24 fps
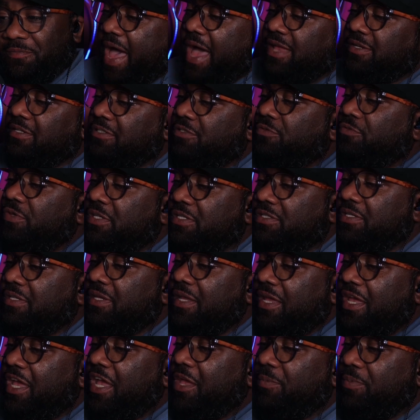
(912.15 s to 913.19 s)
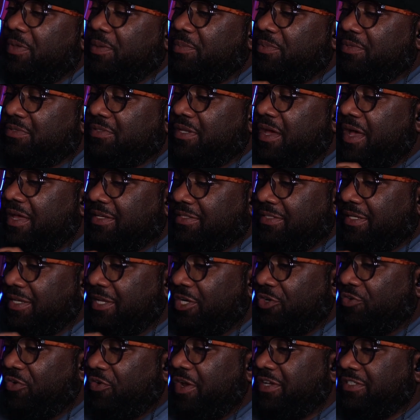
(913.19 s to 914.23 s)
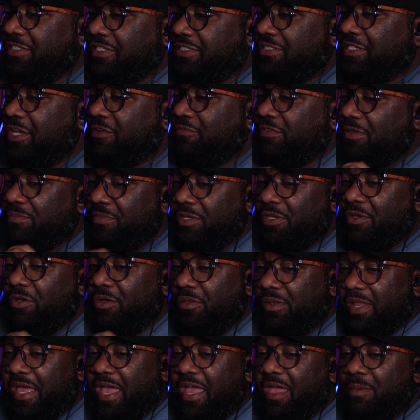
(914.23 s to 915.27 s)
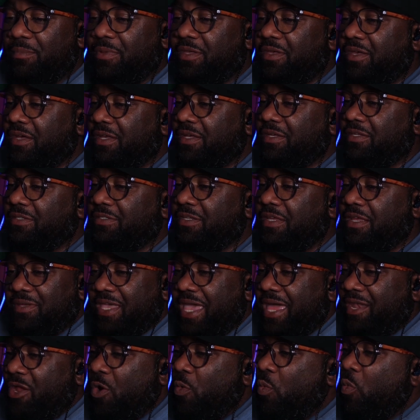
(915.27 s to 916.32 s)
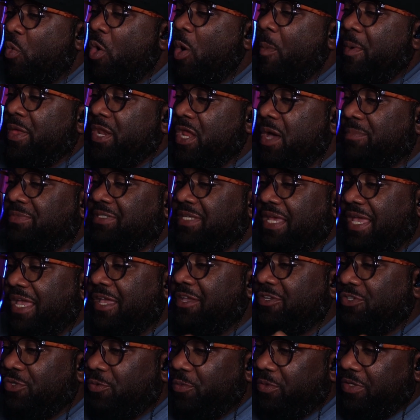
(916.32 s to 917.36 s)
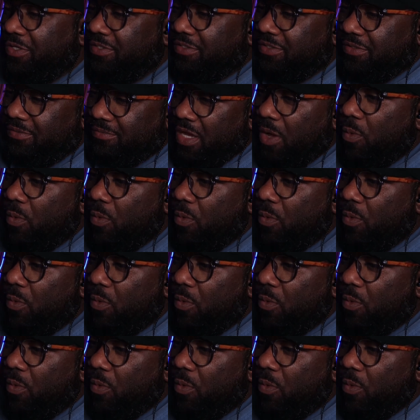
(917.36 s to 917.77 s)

I just recently had people start saying crazy stuff to me online because I'm kind of warming up to A'ja Wilson.